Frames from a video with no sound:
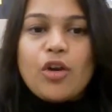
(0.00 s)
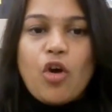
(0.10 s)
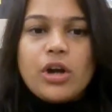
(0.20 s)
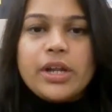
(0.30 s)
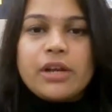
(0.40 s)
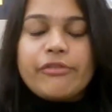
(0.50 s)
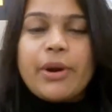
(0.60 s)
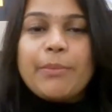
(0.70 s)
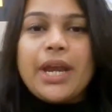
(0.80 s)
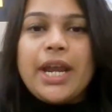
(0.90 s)
order
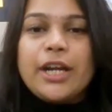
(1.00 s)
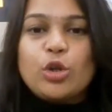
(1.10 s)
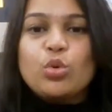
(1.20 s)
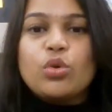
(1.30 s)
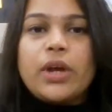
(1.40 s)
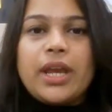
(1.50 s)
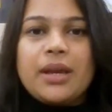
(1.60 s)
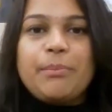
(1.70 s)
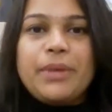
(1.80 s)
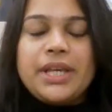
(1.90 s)
from A to
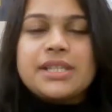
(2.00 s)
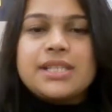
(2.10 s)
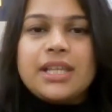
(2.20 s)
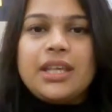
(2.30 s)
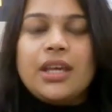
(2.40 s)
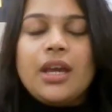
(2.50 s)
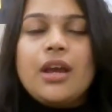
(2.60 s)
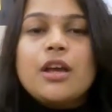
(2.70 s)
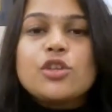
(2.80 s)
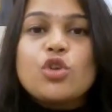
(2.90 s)
A, B, C.
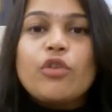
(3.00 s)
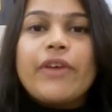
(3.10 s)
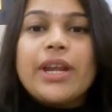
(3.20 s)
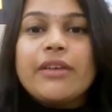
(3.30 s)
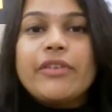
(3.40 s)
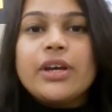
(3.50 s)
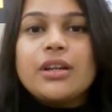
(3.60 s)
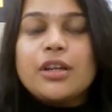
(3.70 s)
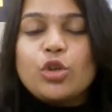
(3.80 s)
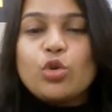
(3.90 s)
So whenever
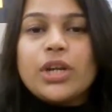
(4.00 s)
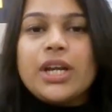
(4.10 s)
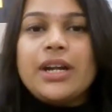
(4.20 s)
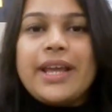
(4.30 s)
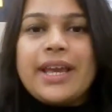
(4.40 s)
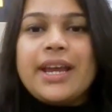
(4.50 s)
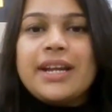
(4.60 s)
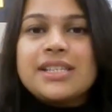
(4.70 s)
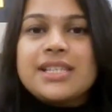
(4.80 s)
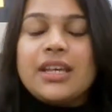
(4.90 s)
you read A
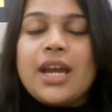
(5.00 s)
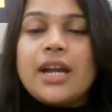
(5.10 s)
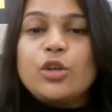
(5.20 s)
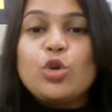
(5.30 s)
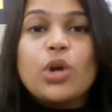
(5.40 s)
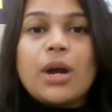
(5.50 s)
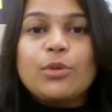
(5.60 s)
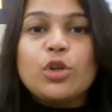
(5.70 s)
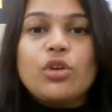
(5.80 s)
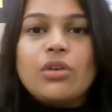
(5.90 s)
and C and you come
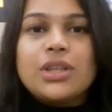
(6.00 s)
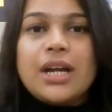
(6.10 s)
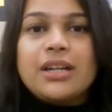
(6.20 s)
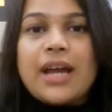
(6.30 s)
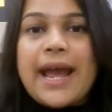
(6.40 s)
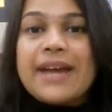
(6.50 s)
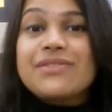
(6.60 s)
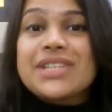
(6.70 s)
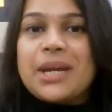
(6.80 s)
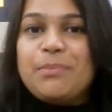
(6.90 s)
to know that I have
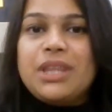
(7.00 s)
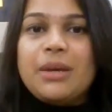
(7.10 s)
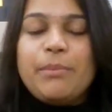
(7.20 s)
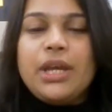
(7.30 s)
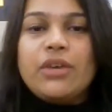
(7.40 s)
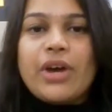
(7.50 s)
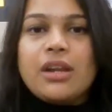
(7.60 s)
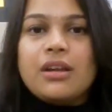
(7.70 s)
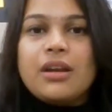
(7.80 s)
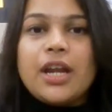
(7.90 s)
skipped the B one
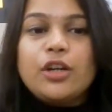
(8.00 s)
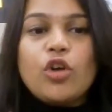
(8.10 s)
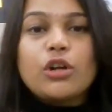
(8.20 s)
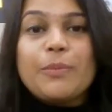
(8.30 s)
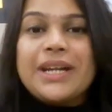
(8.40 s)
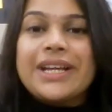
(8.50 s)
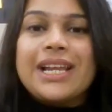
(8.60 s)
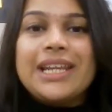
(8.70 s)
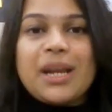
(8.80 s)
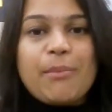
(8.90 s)
and you
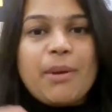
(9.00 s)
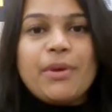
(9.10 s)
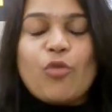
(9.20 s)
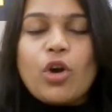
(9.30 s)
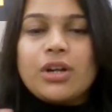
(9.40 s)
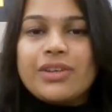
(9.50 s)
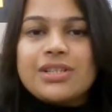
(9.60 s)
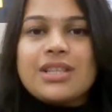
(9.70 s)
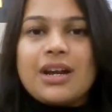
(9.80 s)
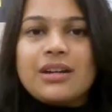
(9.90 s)
automatically remember what
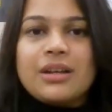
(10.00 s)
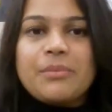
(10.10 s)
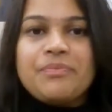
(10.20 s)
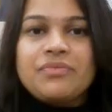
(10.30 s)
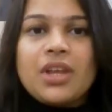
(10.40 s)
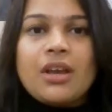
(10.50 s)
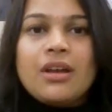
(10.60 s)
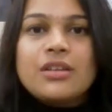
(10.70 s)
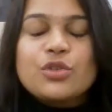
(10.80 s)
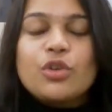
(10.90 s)
was that.
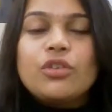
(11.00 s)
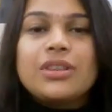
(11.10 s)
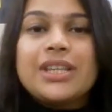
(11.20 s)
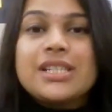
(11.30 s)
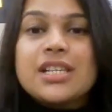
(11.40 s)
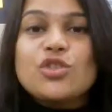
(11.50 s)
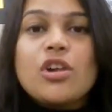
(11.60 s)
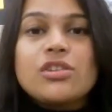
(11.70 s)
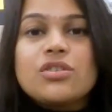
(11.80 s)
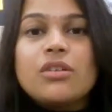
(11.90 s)
So this is
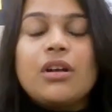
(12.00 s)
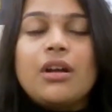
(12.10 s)
also